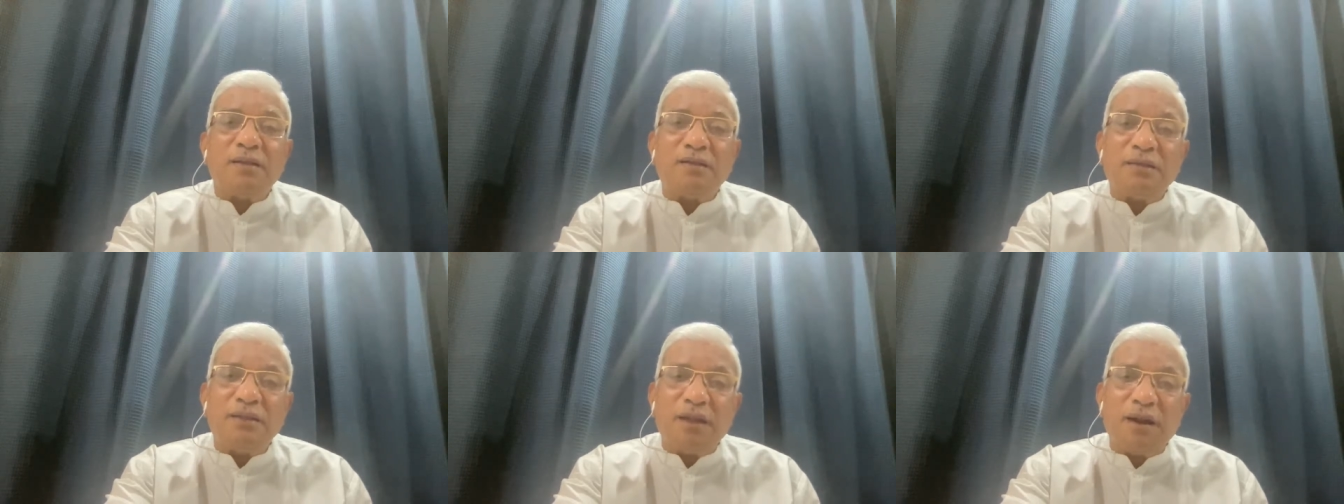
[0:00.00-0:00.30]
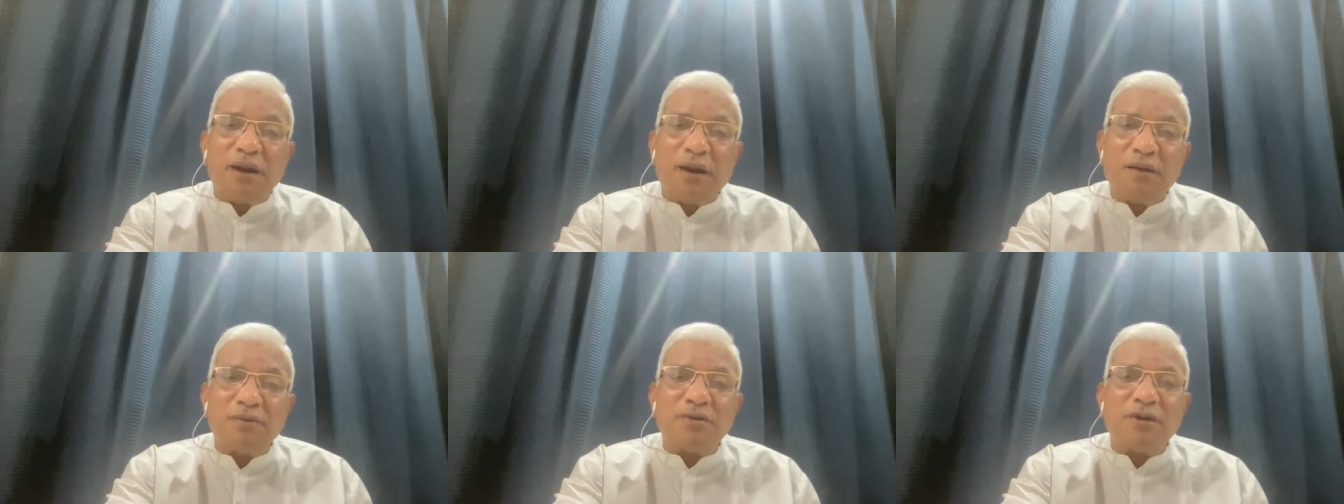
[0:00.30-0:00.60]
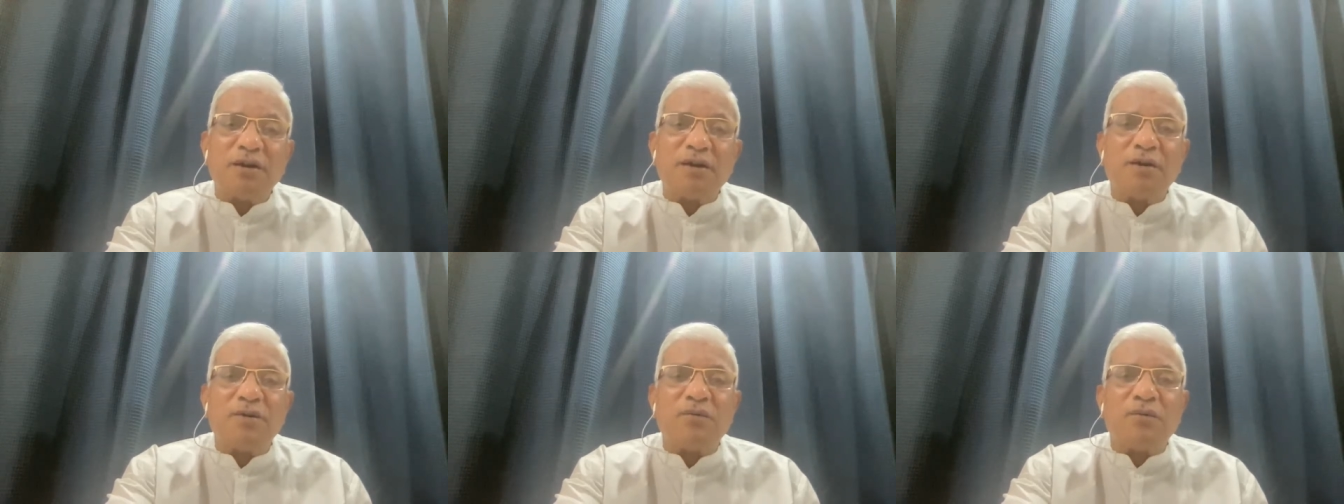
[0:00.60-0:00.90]
There are
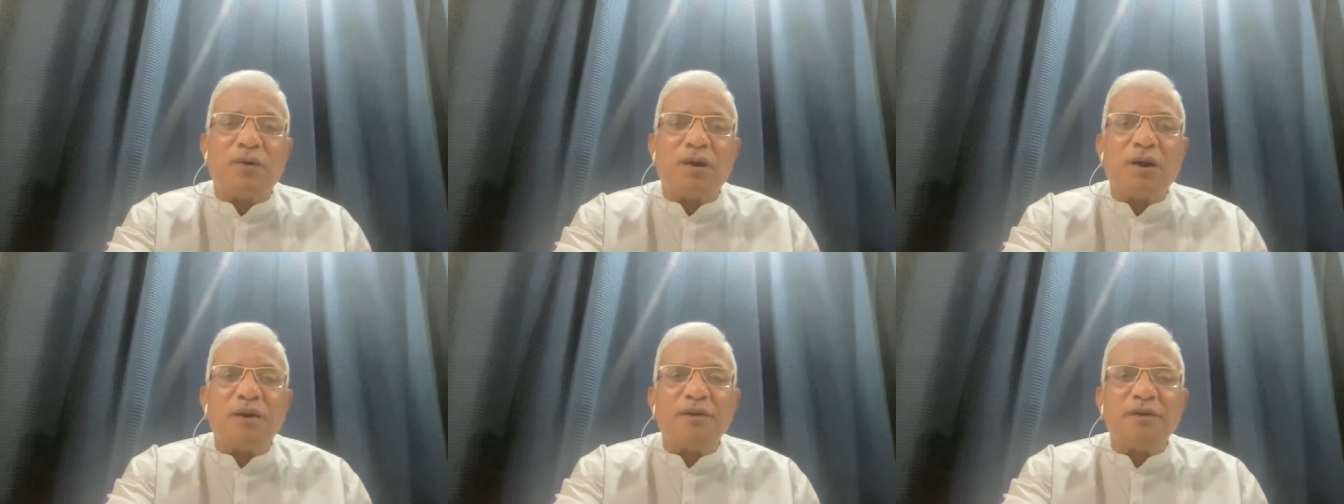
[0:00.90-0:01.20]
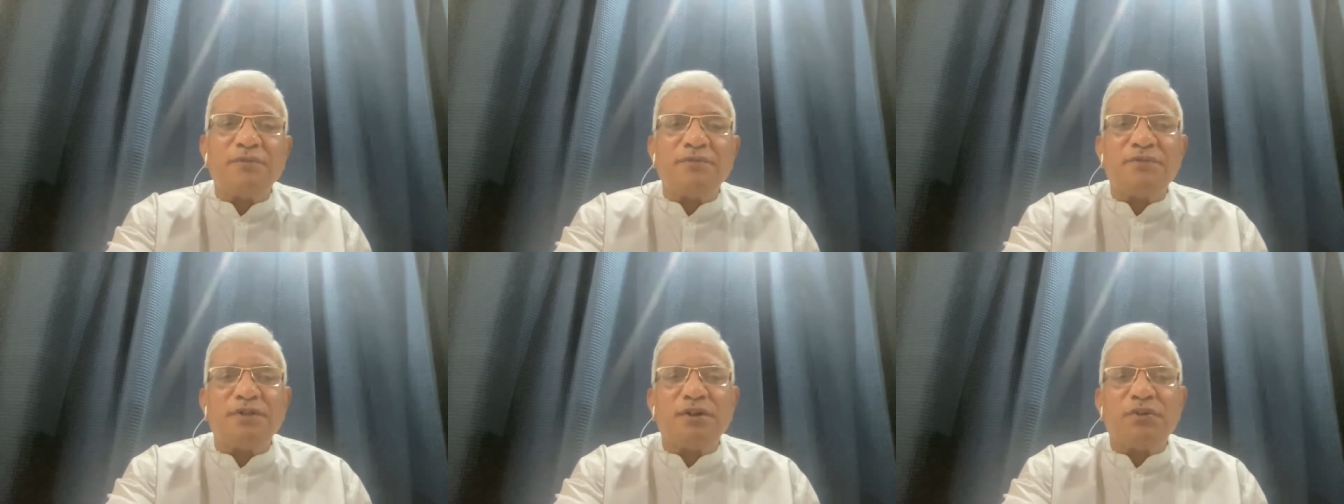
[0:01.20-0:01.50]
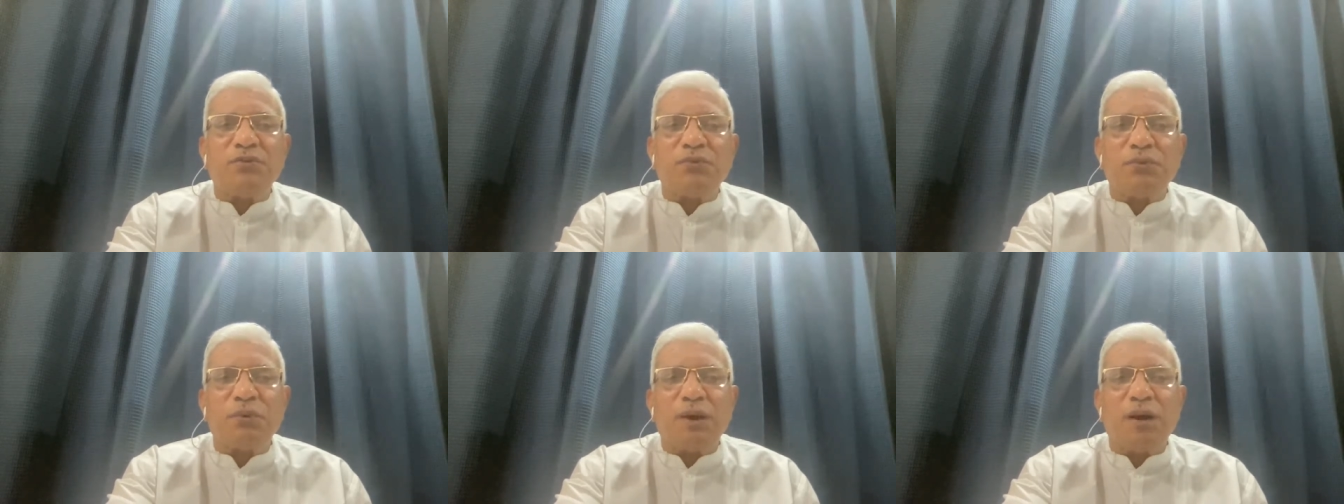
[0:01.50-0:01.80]
certain qualities
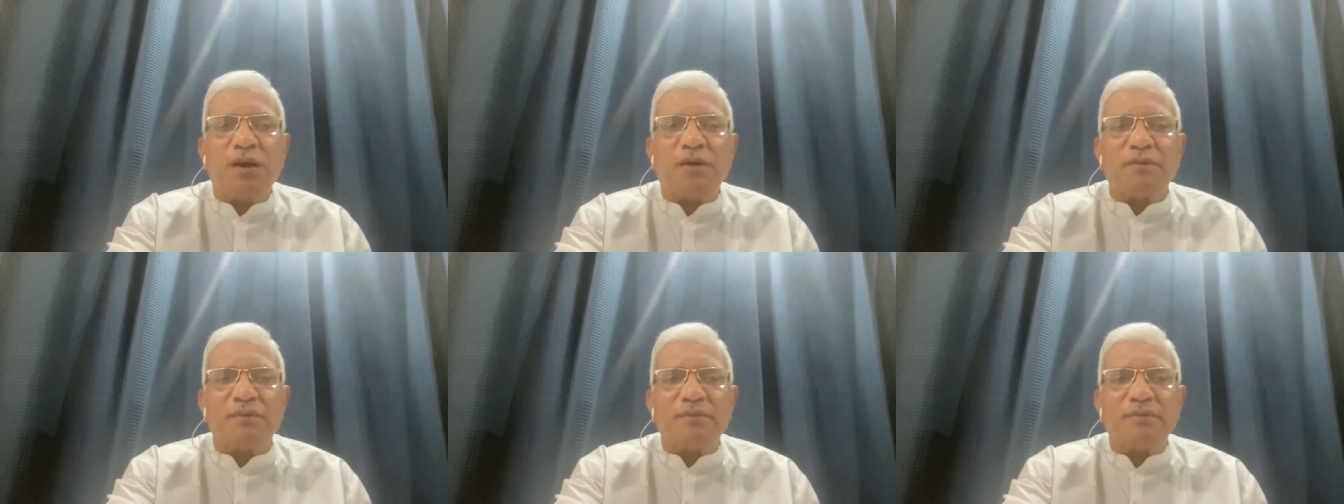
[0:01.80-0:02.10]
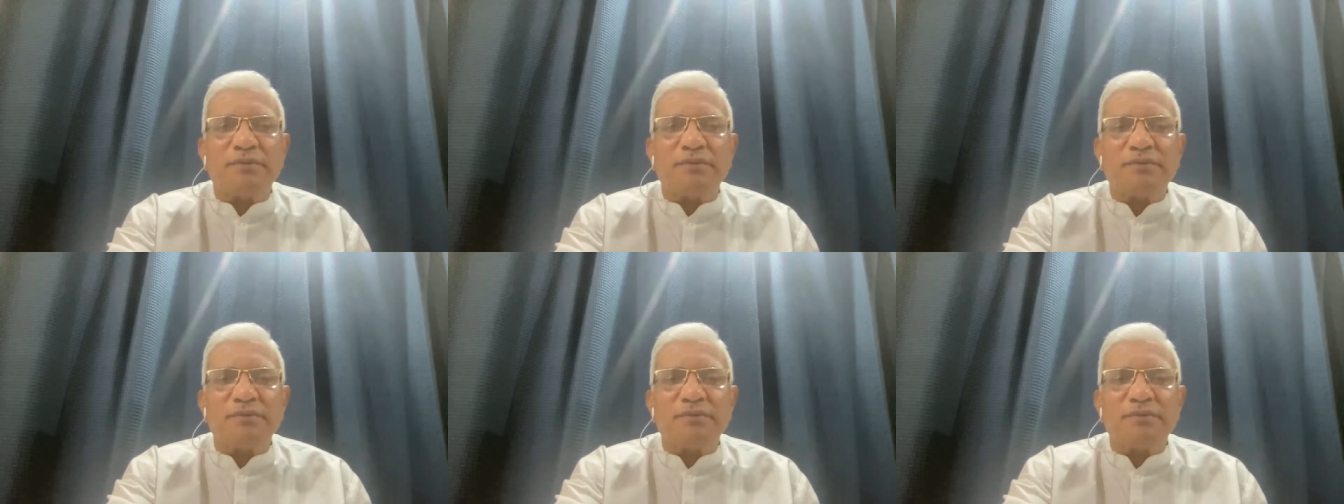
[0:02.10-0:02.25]
that you have,